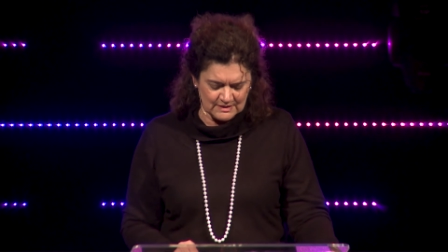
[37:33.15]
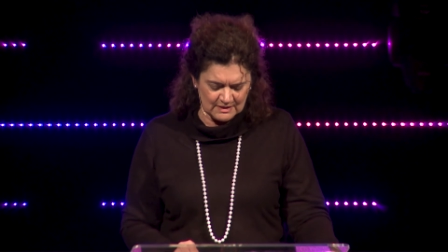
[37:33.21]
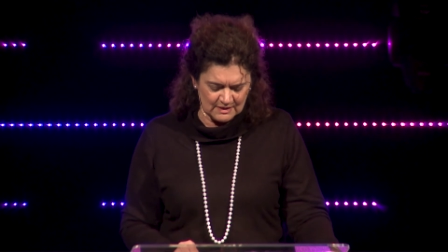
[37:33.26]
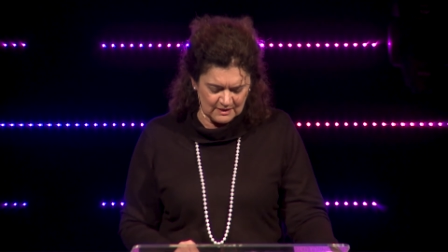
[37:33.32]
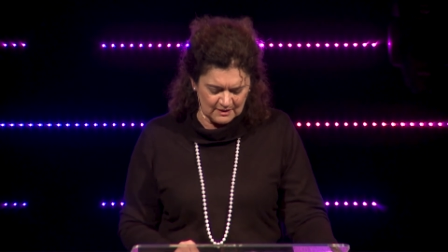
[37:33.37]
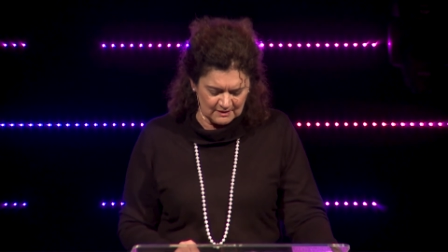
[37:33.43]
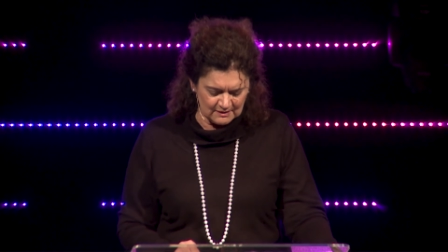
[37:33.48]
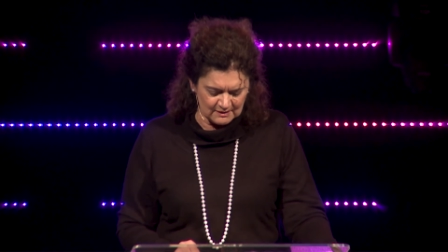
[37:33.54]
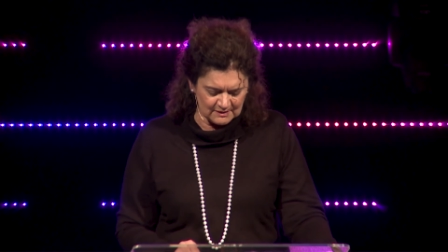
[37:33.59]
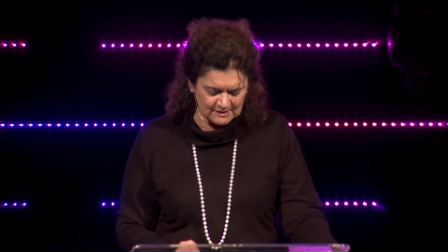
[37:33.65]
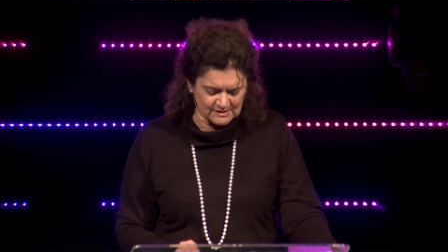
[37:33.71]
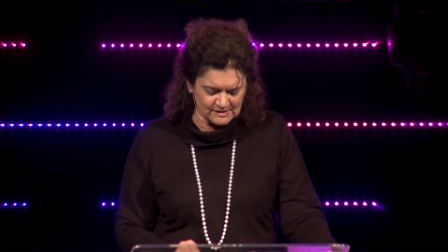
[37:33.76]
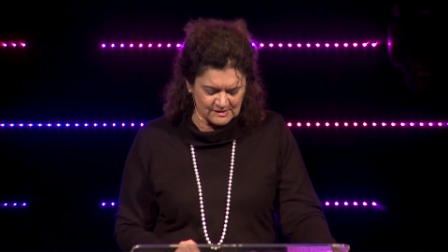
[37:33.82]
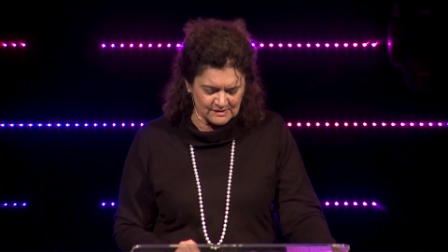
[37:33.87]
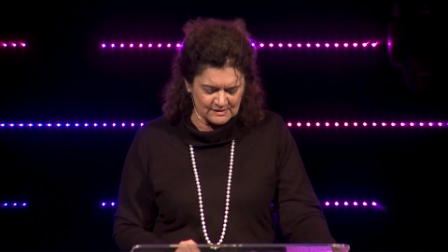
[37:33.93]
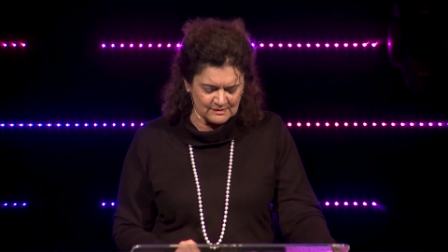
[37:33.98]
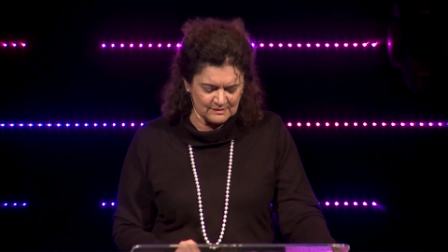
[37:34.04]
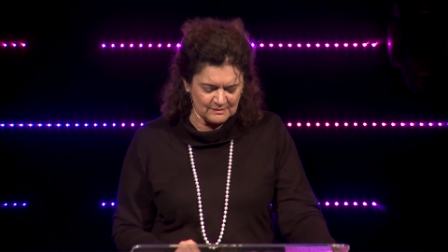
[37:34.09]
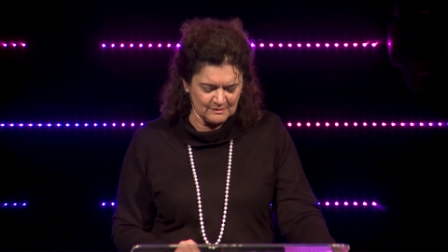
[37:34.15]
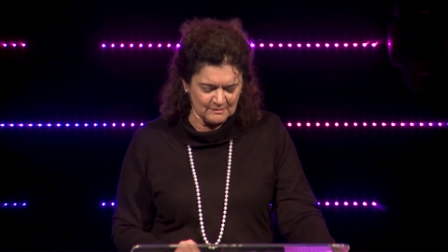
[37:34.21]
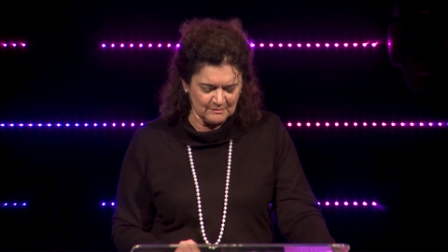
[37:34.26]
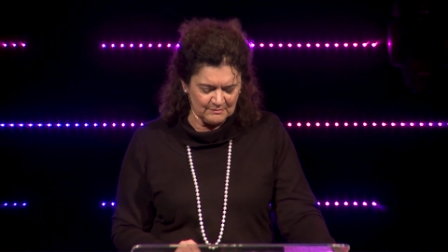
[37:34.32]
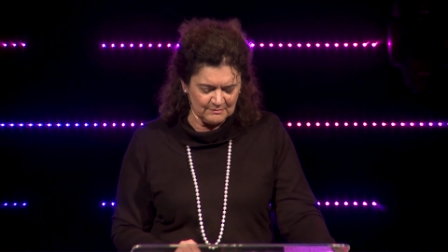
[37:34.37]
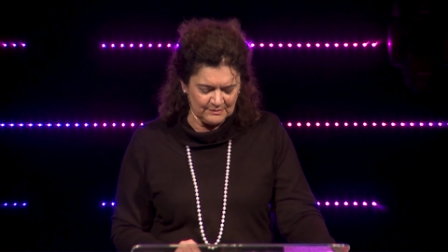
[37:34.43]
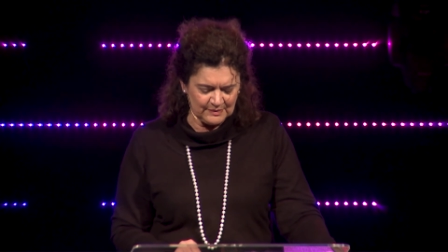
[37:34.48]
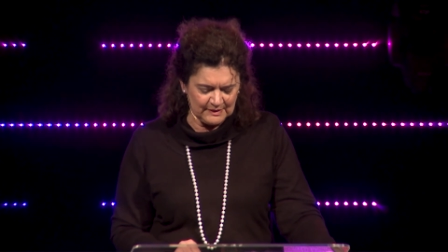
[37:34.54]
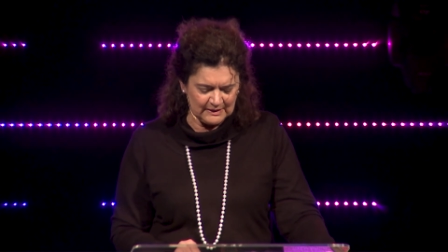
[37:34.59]
tearless
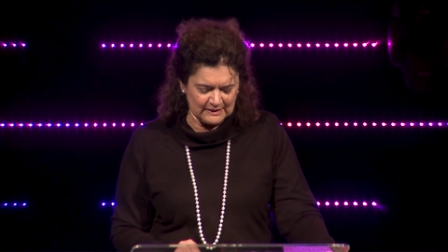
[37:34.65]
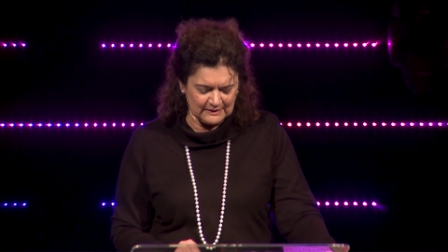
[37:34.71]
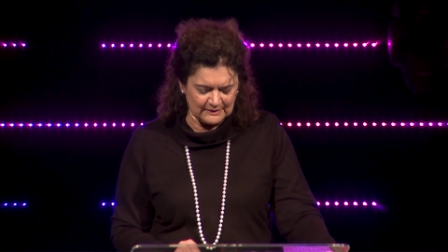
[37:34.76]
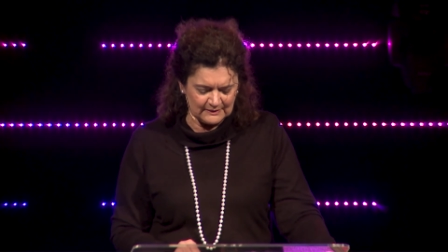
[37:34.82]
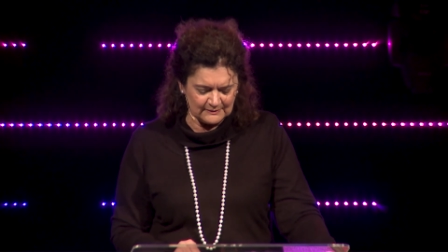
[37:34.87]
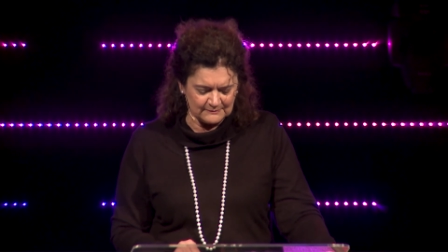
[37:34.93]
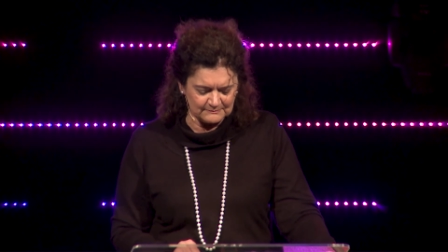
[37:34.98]
be.